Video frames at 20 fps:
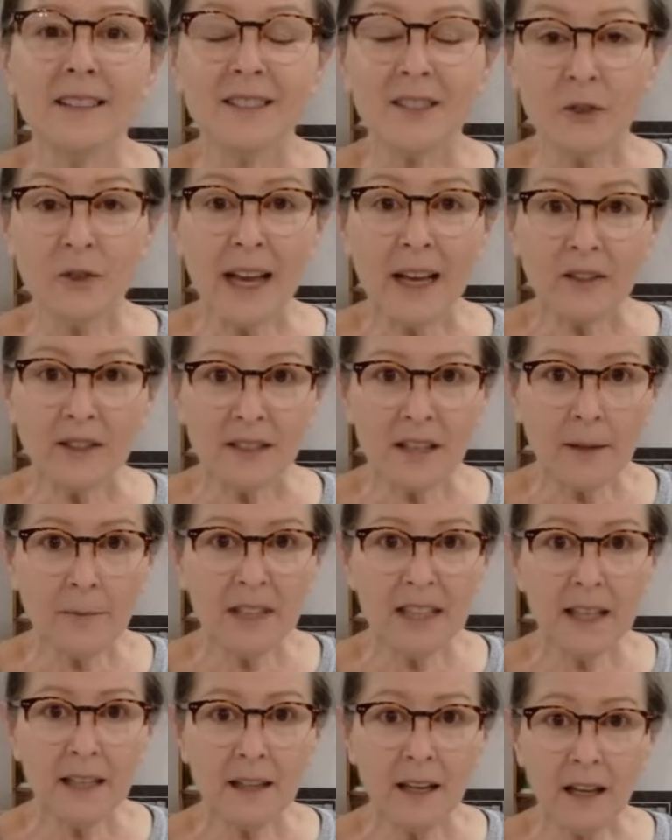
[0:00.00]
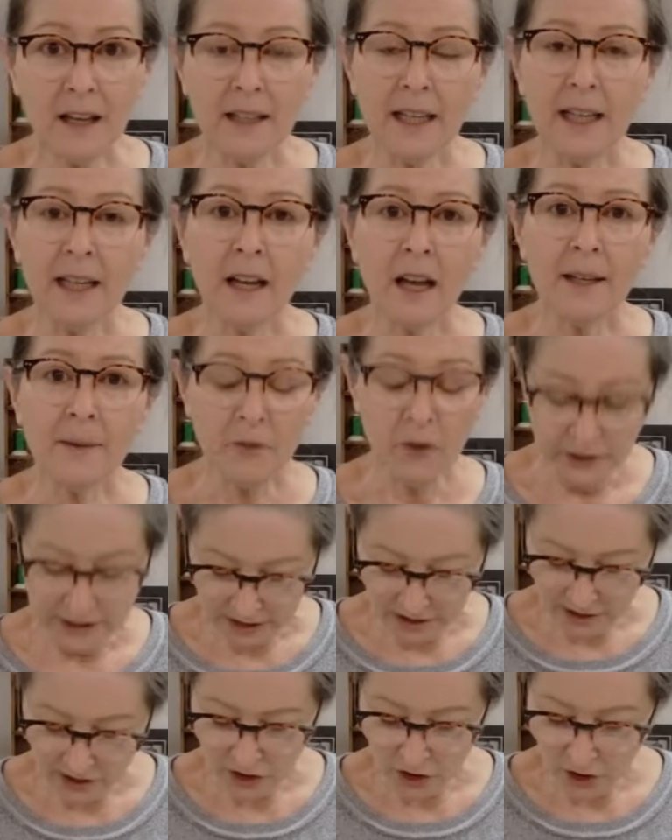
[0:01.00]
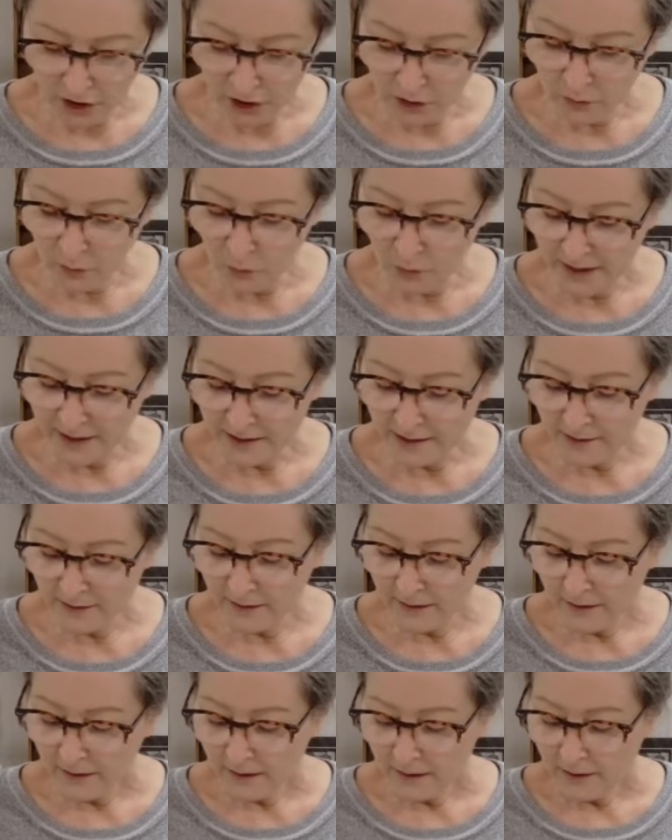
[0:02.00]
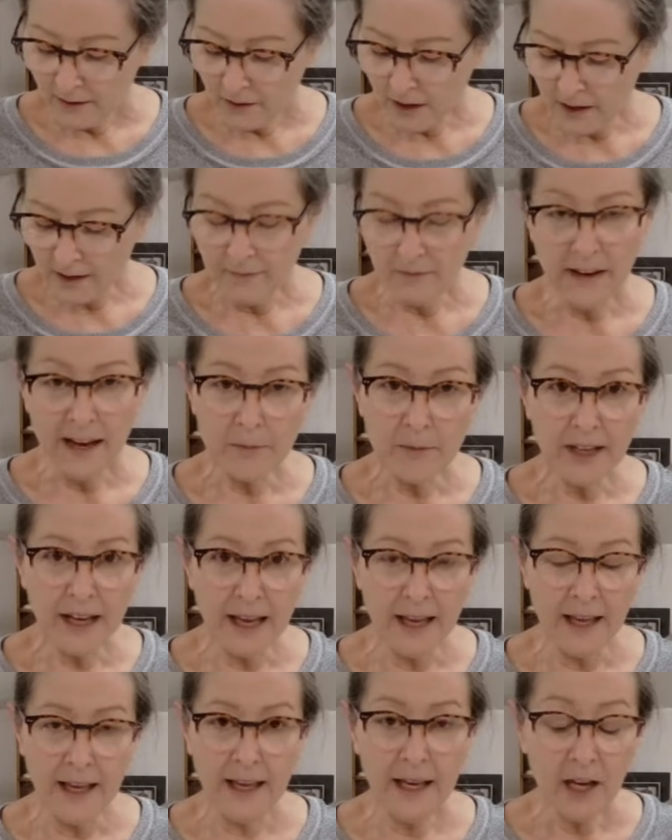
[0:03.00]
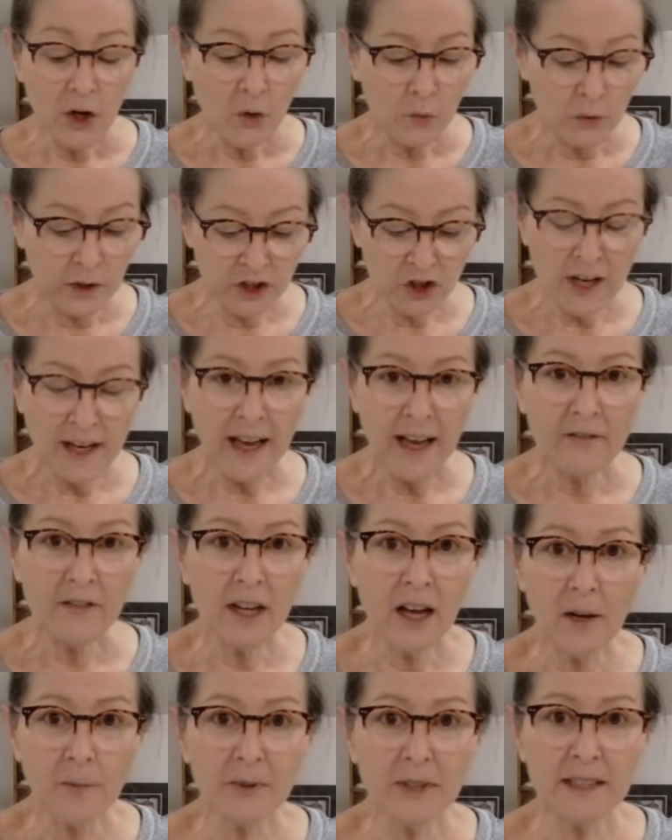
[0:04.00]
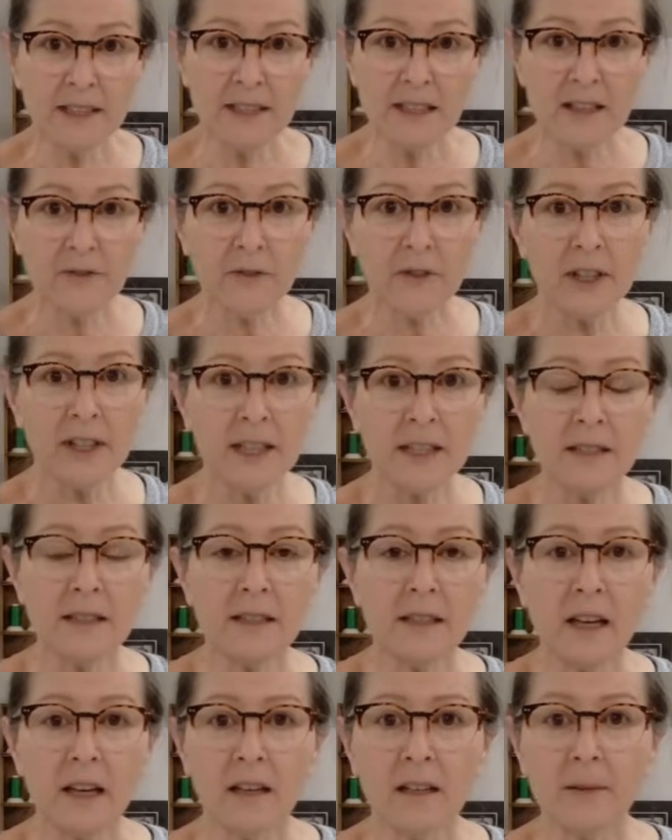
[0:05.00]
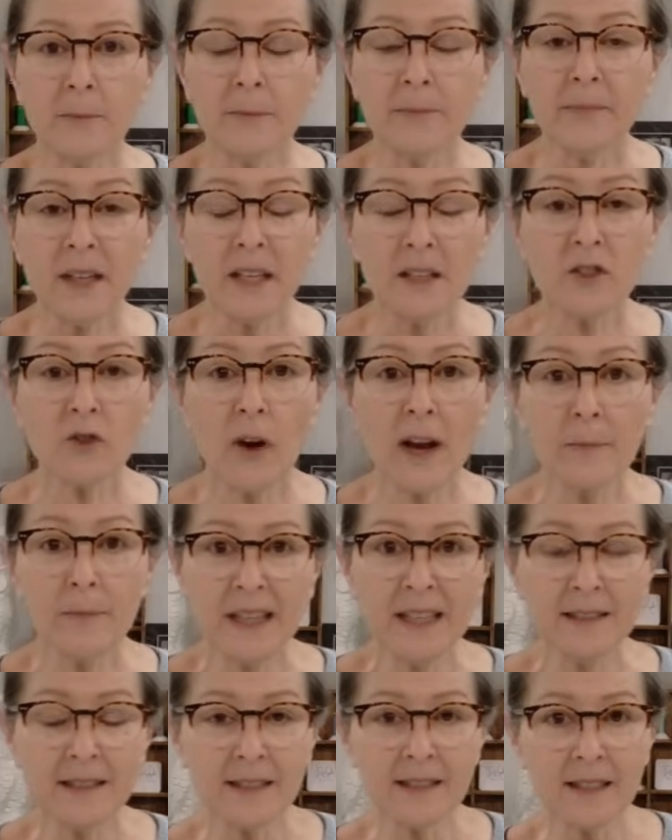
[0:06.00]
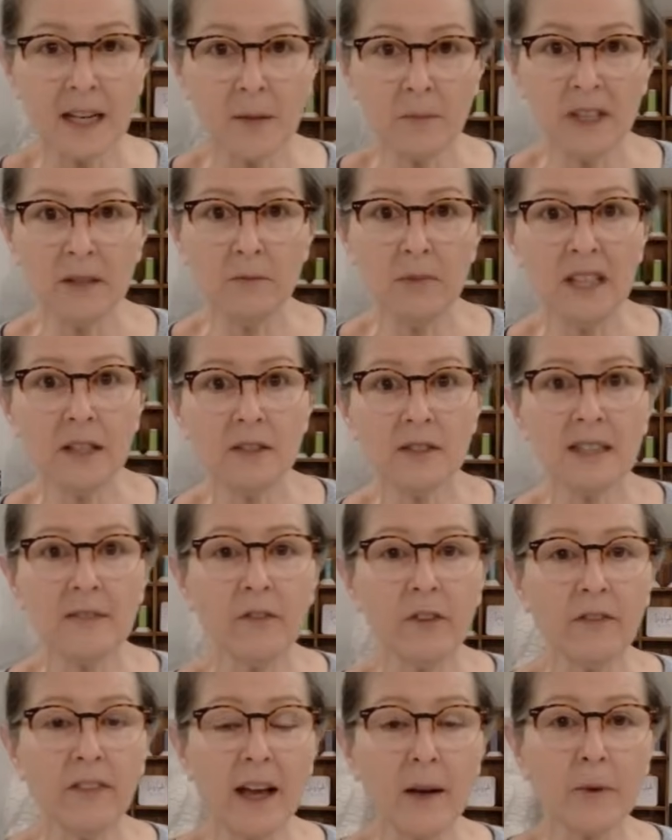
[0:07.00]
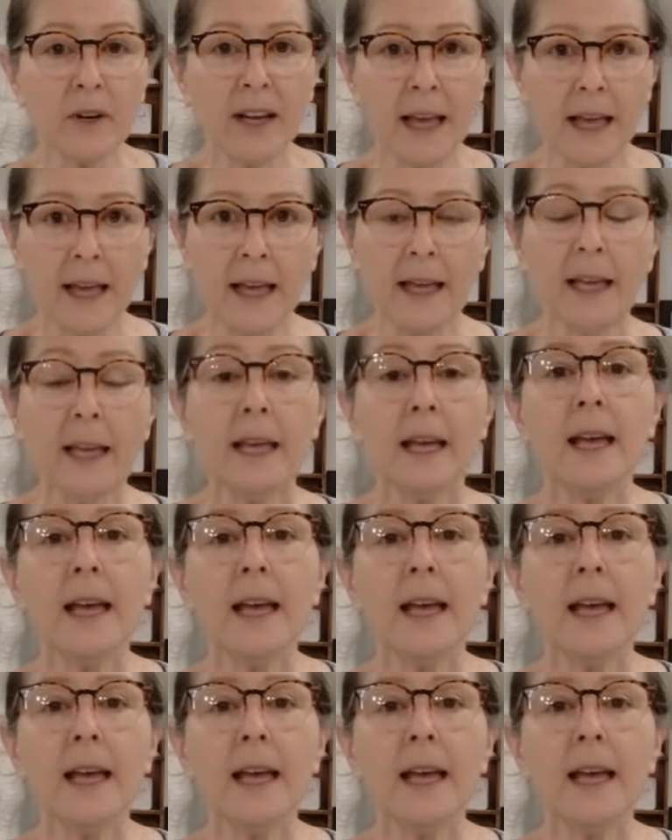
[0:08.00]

So now it's time to get cutting. I'm going to start with fabric A, which I have a couple of different scrap pieces that I'm going to be using for fabric A.